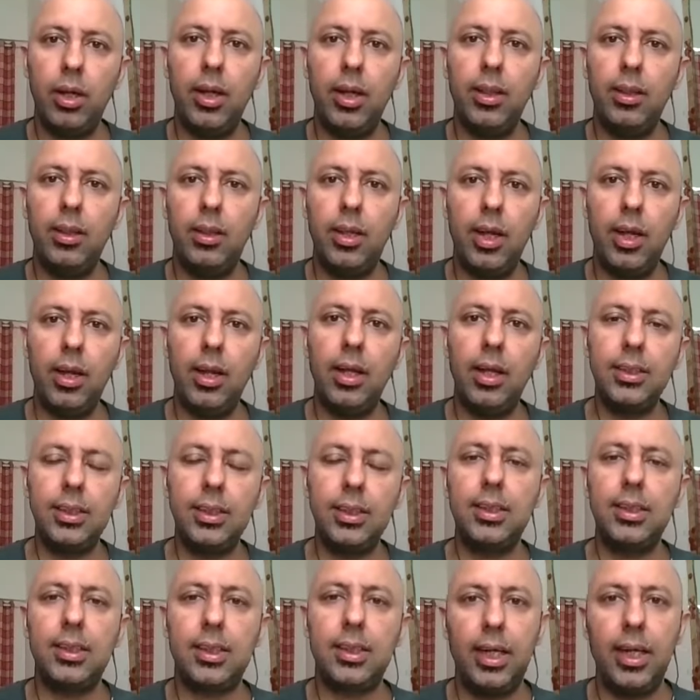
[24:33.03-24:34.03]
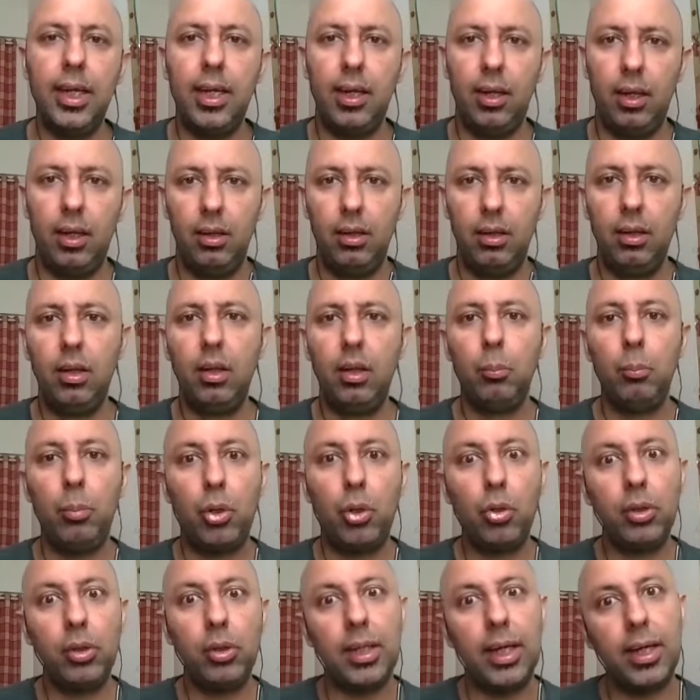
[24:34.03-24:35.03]
And then as I scale,
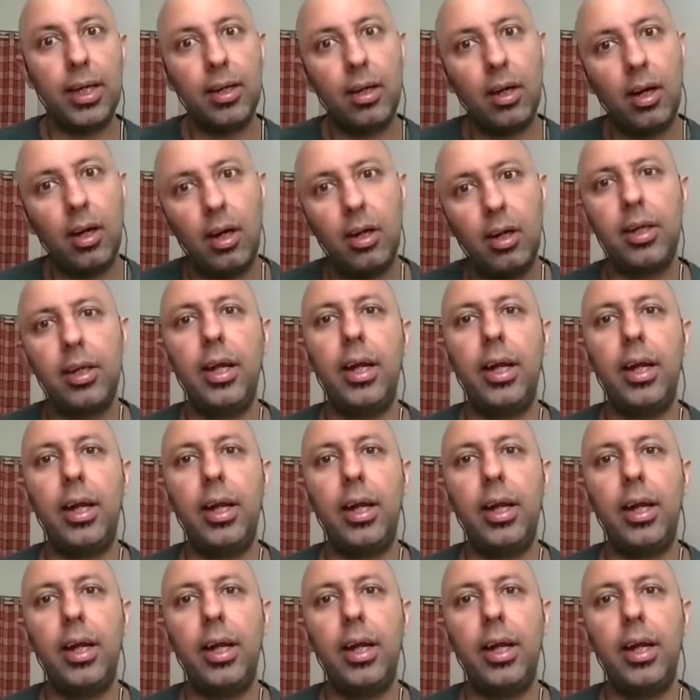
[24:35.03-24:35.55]
because I can't